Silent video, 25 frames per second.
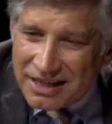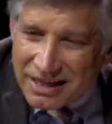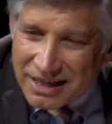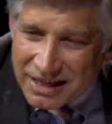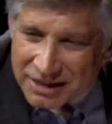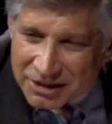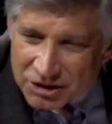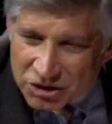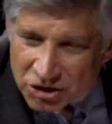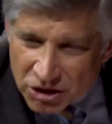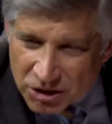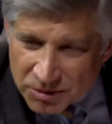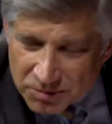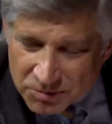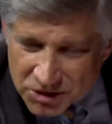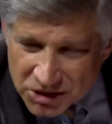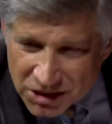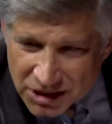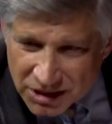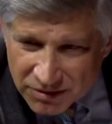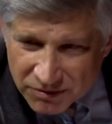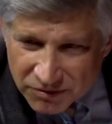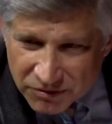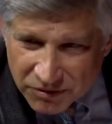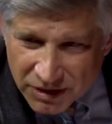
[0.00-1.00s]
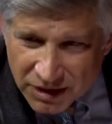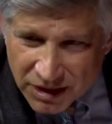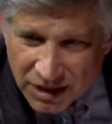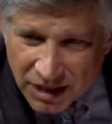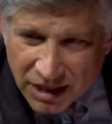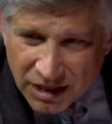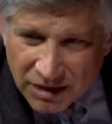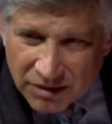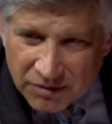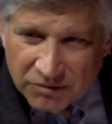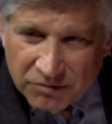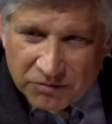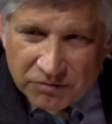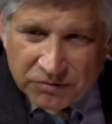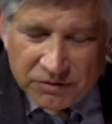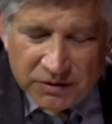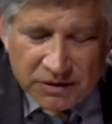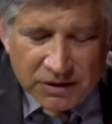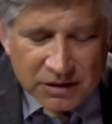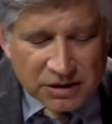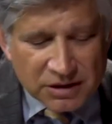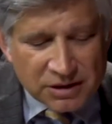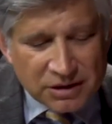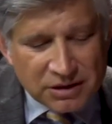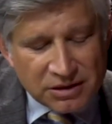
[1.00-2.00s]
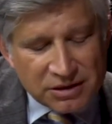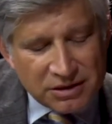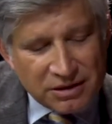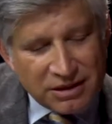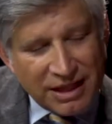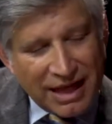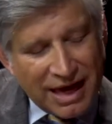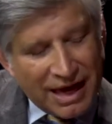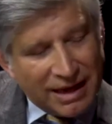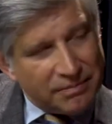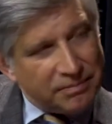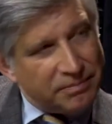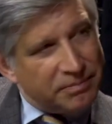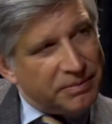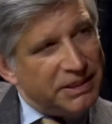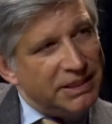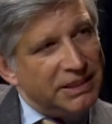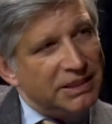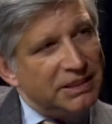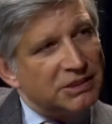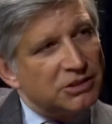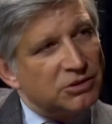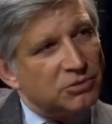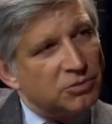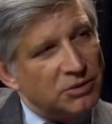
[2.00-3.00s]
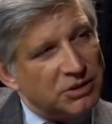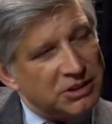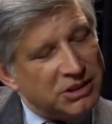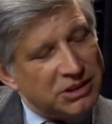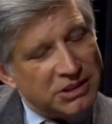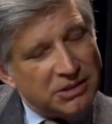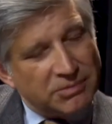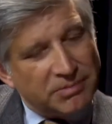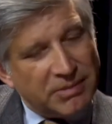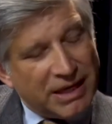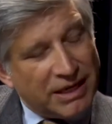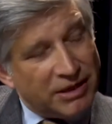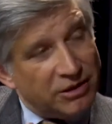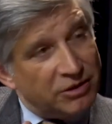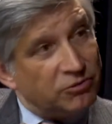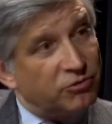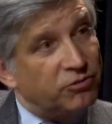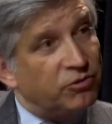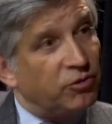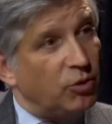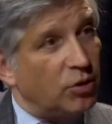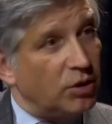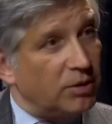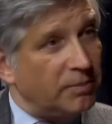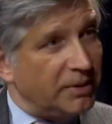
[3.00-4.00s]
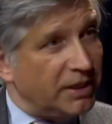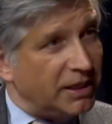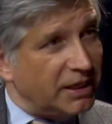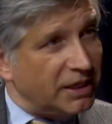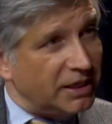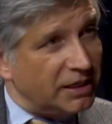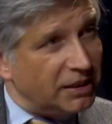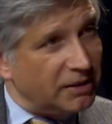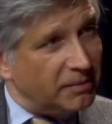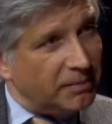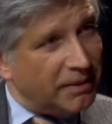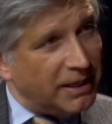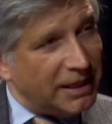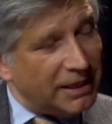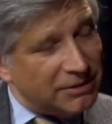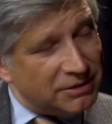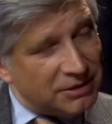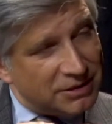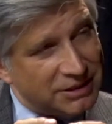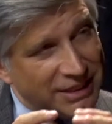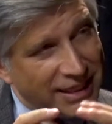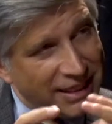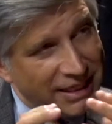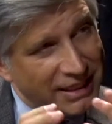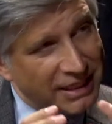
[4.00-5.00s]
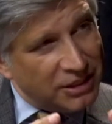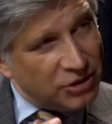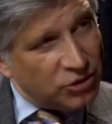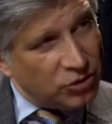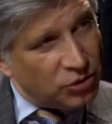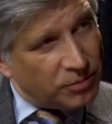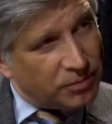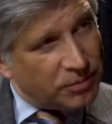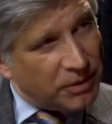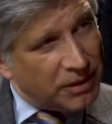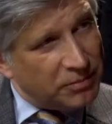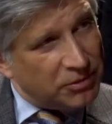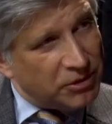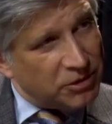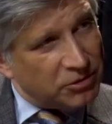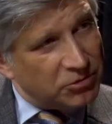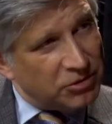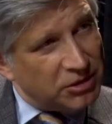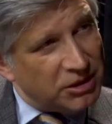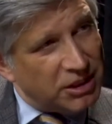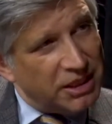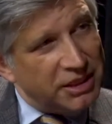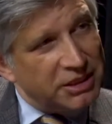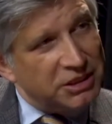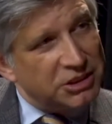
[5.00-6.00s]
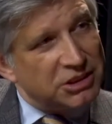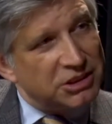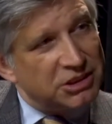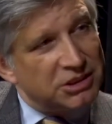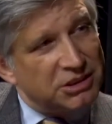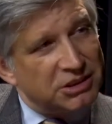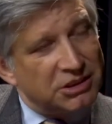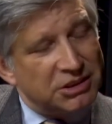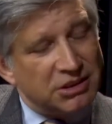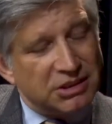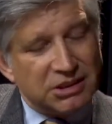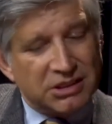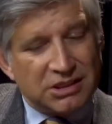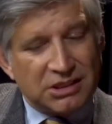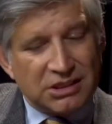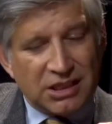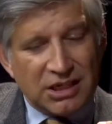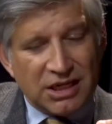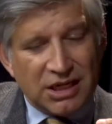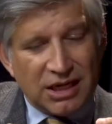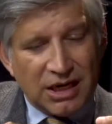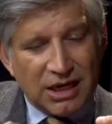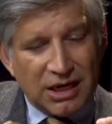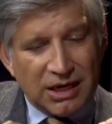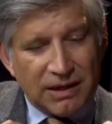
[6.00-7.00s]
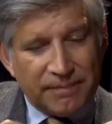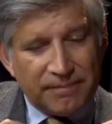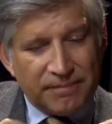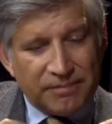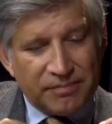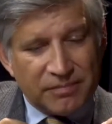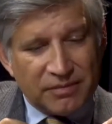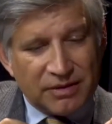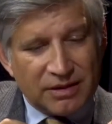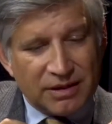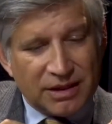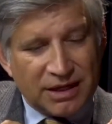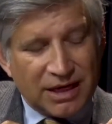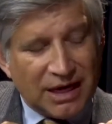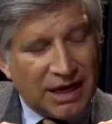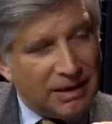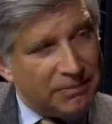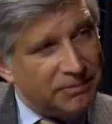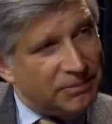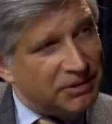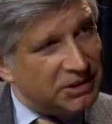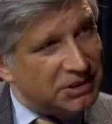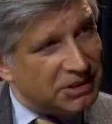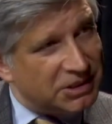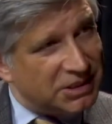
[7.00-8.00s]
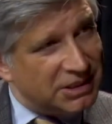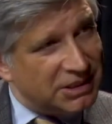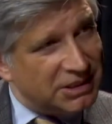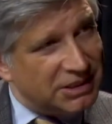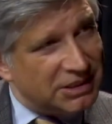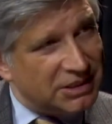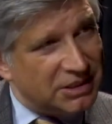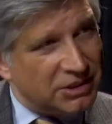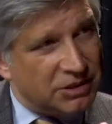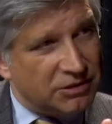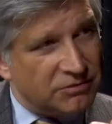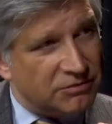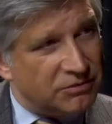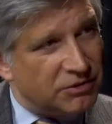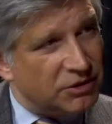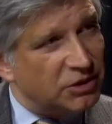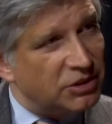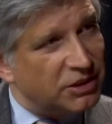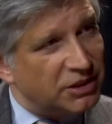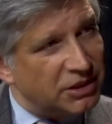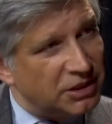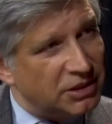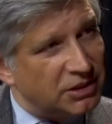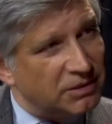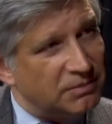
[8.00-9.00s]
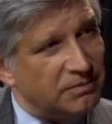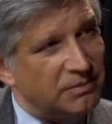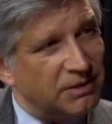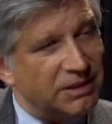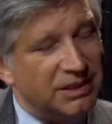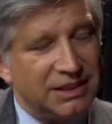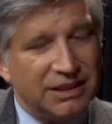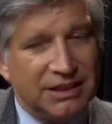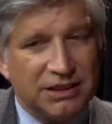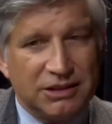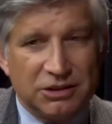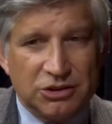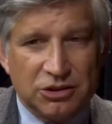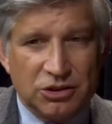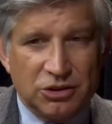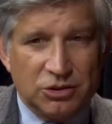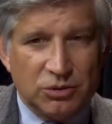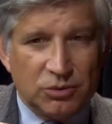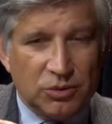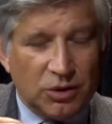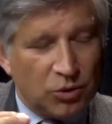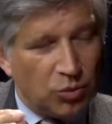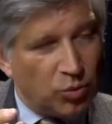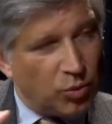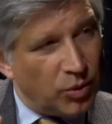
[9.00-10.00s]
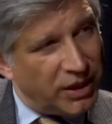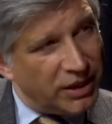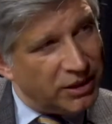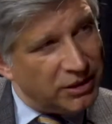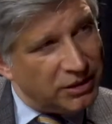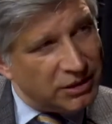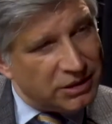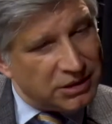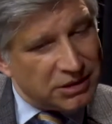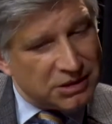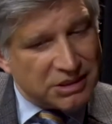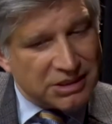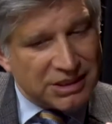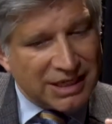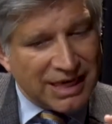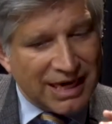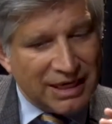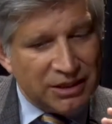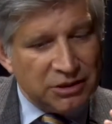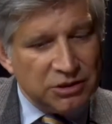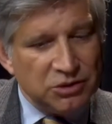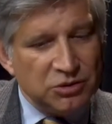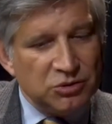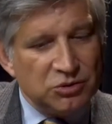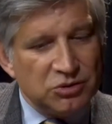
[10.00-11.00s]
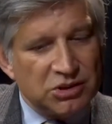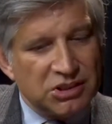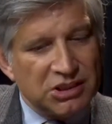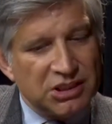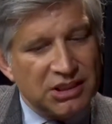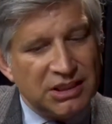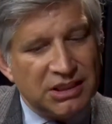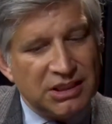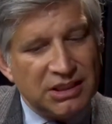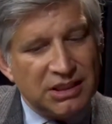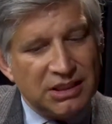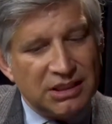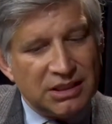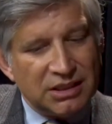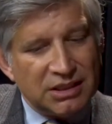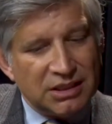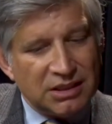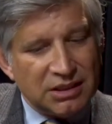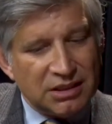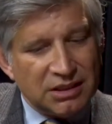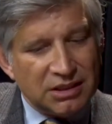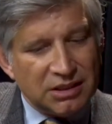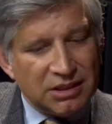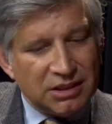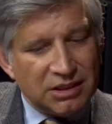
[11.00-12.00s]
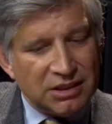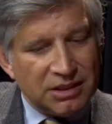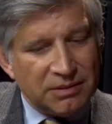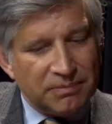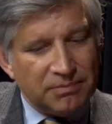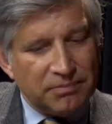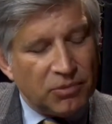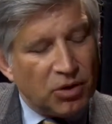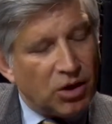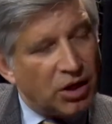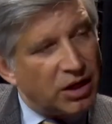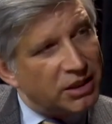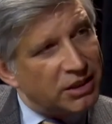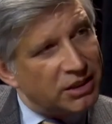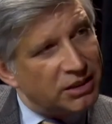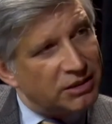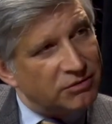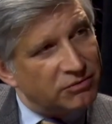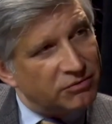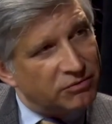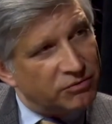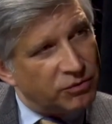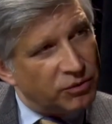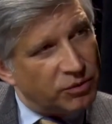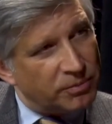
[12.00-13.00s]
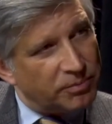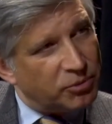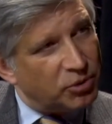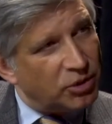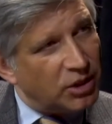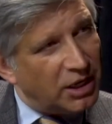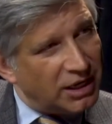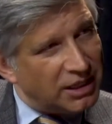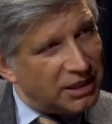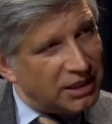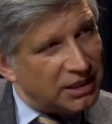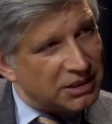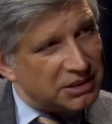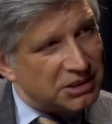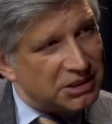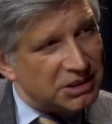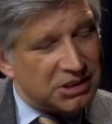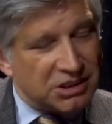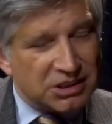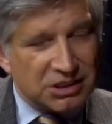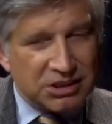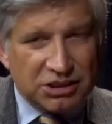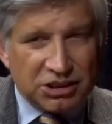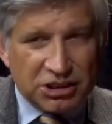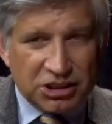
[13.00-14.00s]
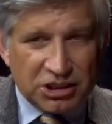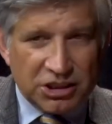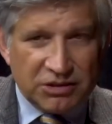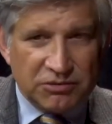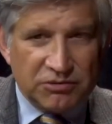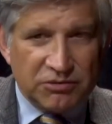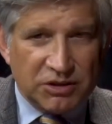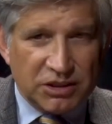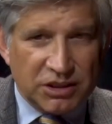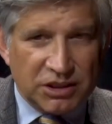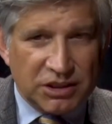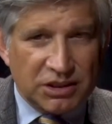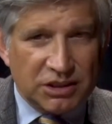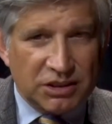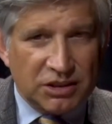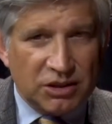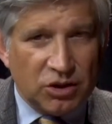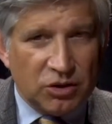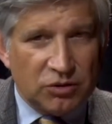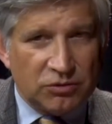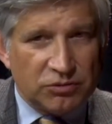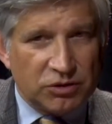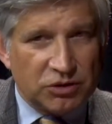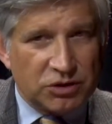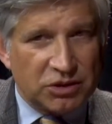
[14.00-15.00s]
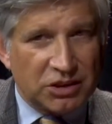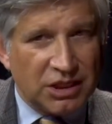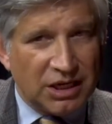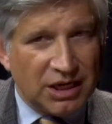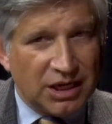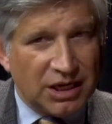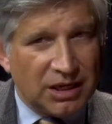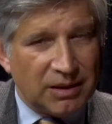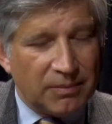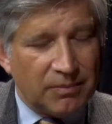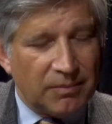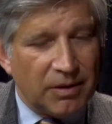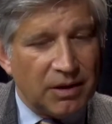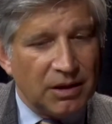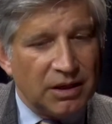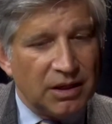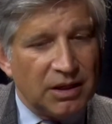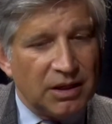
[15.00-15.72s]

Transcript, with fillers: In terms of, of that piece which is about informing and about taking your public relations um, competencies and converting them into awareness, how do you see the market for products shifting over time